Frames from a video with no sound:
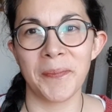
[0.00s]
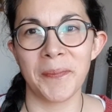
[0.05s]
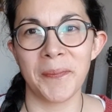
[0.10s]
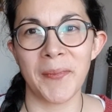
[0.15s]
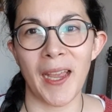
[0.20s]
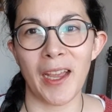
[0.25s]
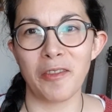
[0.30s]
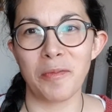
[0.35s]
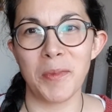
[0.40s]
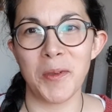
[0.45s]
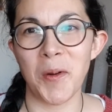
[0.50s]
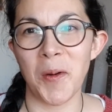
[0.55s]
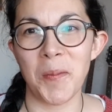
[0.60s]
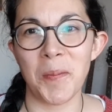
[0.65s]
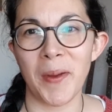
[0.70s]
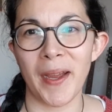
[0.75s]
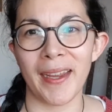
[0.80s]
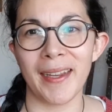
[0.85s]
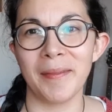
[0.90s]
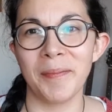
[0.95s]
have been on
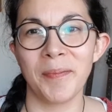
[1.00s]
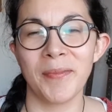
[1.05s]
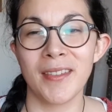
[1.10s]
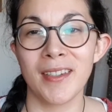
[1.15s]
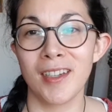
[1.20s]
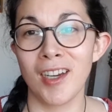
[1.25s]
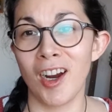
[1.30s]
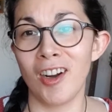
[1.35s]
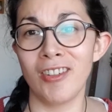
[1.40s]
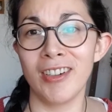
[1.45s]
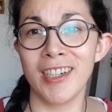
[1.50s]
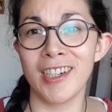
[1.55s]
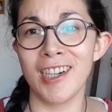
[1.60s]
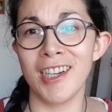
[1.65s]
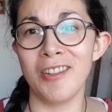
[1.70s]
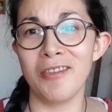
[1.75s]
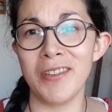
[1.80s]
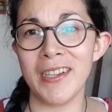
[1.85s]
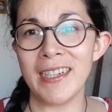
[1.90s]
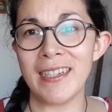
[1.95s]
my
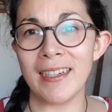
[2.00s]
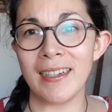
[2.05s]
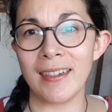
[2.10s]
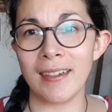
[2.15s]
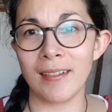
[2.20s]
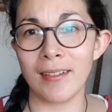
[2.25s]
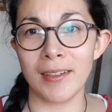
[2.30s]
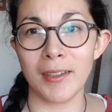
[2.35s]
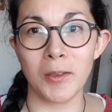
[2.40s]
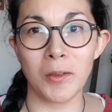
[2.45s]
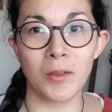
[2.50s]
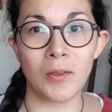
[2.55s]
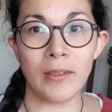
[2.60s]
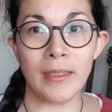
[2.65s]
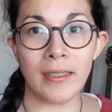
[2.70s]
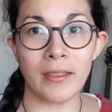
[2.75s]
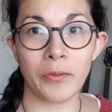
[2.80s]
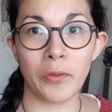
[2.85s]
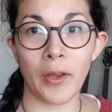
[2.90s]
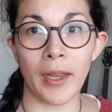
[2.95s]
currently reading on
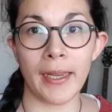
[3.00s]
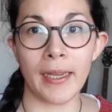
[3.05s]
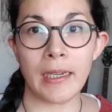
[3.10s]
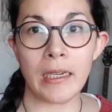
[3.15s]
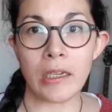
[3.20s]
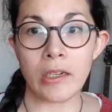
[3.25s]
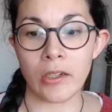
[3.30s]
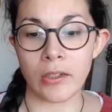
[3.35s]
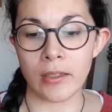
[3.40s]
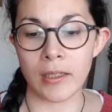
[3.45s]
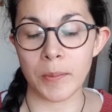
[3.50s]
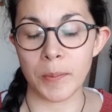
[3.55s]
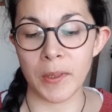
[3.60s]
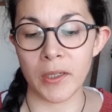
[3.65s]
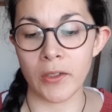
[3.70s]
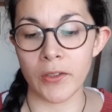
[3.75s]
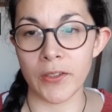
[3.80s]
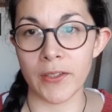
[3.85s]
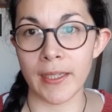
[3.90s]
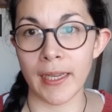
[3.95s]
Goodreads for ages,
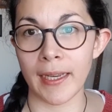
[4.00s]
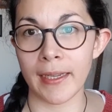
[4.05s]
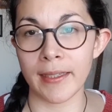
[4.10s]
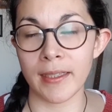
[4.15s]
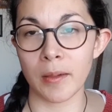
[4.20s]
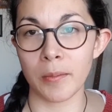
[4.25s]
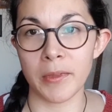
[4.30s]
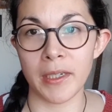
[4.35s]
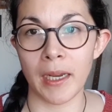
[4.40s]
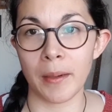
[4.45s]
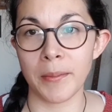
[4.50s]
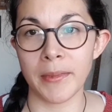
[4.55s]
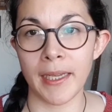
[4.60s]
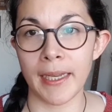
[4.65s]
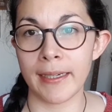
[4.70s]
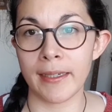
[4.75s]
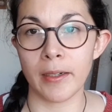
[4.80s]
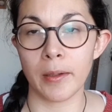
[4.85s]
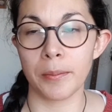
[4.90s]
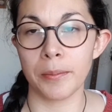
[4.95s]
because I sometimes
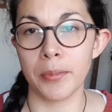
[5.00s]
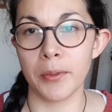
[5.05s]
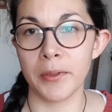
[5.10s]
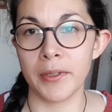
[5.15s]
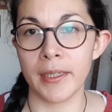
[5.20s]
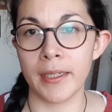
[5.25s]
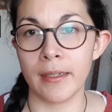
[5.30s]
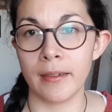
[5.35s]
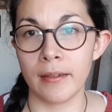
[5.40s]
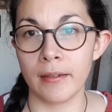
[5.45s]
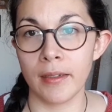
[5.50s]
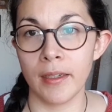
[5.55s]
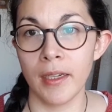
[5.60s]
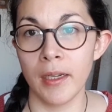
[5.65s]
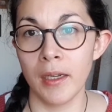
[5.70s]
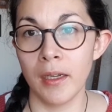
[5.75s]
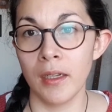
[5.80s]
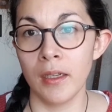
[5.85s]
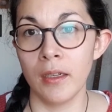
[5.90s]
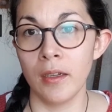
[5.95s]
end up putting
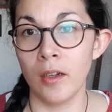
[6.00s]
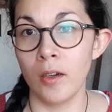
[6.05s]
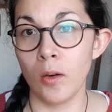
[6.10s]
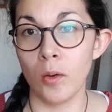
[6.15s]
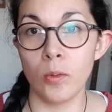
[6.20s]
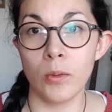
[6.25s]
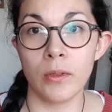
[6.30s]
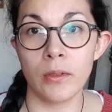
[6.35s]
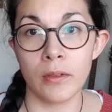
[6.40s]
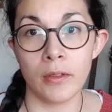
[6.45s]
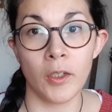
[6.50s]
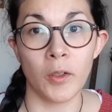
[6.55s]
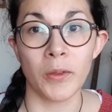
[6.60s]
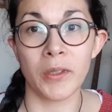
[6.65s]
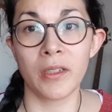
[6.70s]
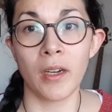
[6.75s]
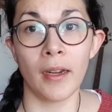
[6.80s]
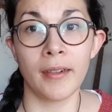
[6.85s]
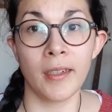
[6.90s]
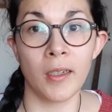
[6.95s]
loads,
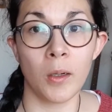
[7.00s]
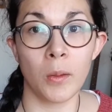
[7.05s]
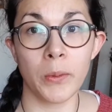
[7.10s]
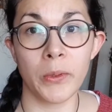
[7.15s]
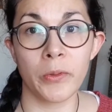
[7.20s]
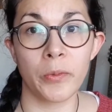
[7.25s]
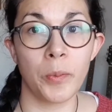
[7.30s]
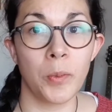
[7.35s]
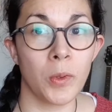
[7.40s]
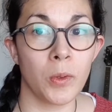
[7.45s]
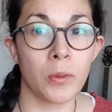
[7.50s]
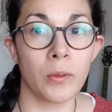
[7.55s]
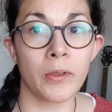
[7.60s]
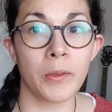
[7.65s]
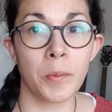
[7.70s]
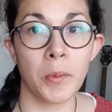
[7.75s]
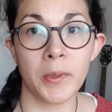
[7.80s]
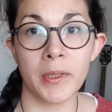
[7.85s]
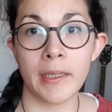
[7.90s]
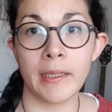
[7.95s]
starting loads of books,
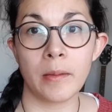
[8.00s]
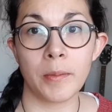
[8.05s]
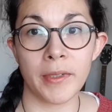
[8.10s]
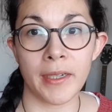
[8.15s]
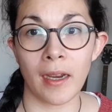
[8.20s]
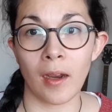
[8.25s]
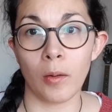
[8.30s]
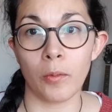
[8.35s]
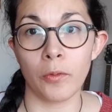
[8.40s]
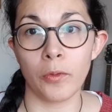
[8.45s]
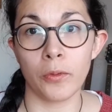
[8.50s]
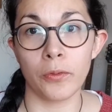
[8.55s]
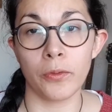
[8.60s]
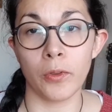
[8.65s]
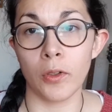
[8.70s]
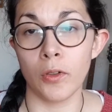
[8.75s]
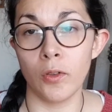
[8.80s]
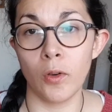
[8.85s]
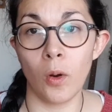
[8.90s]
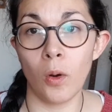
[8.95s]
putting them down
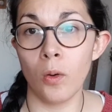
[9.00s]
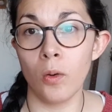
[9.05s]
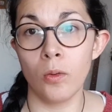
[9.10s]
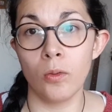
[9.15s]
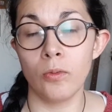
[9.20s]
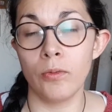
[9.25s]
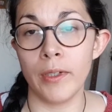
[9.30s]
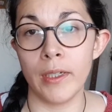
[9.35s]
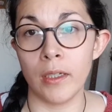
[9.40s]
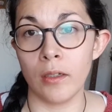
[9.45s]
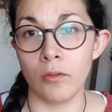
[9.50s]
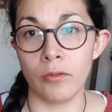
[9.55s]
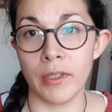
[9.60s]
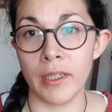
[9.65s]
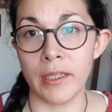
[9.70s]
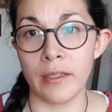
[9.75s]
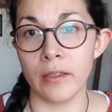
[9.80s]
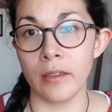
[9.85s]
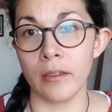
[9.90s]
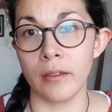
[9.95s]
for no real
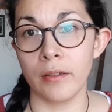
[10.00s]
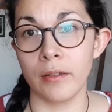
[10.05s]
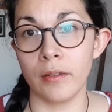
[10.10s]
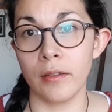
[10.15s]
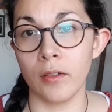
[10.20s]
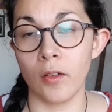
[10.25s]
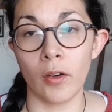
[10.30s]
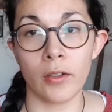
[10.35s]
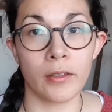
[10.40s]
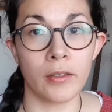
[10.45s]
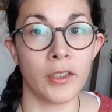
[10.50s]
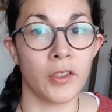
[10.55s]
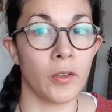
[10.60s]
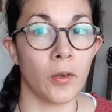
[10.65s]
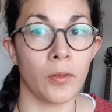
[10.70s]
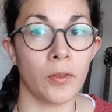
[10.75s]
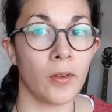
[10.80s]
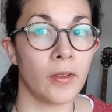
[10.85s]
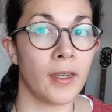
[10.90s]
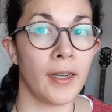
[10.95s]
reason, not
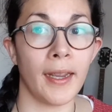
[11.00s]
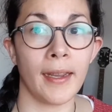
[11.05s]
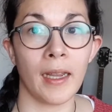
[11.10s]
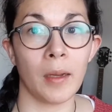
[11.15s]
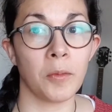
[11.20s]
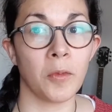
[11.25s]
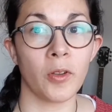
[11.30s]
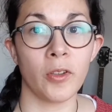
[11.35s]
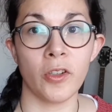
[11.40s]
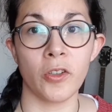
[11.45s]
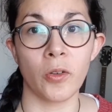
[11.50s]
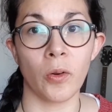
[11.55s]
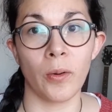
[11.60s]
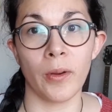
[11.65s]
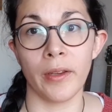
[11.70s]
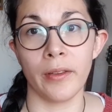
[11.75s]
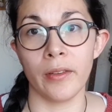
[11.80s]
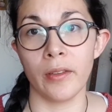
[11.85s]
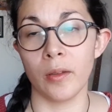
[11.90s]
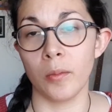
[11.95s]
like I'm not
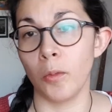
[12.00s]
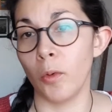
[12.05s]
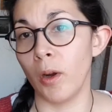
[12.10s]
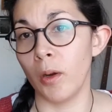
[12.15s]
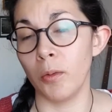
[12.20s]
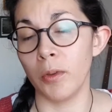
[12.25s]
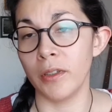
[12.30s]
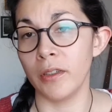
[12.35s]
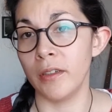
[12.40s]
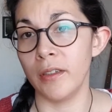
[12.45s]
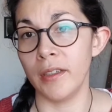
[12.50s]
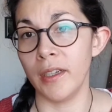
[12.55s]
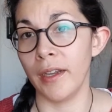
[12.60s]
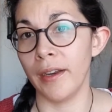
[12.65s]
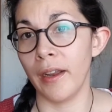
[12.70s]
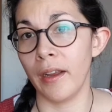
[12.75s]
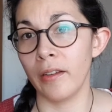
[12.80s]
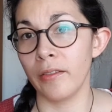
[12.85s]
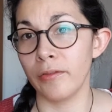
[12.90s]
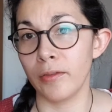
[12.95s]
enjoying them or I want to
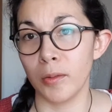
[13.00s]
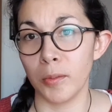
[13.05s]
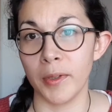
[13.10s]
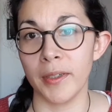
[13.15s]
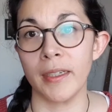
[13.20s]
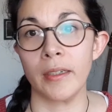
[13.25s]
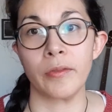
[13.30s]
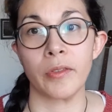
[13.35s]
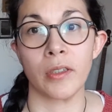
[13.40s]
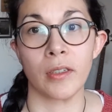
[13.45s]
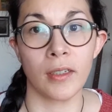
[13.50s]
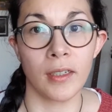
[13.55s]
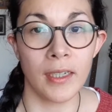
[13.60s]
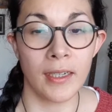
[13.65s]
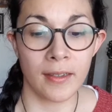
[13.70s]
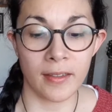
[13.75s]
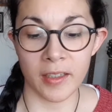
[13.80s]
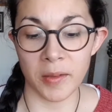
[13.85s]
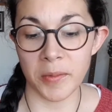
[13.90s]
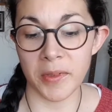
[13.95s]
DNF or whatever.
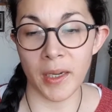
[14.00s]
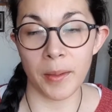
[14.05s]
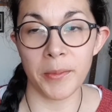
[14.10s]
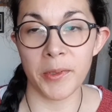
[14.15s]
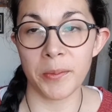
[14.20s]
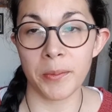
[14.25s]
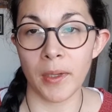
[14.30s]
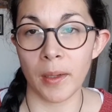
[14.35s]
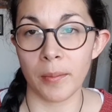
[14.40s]
Sometimes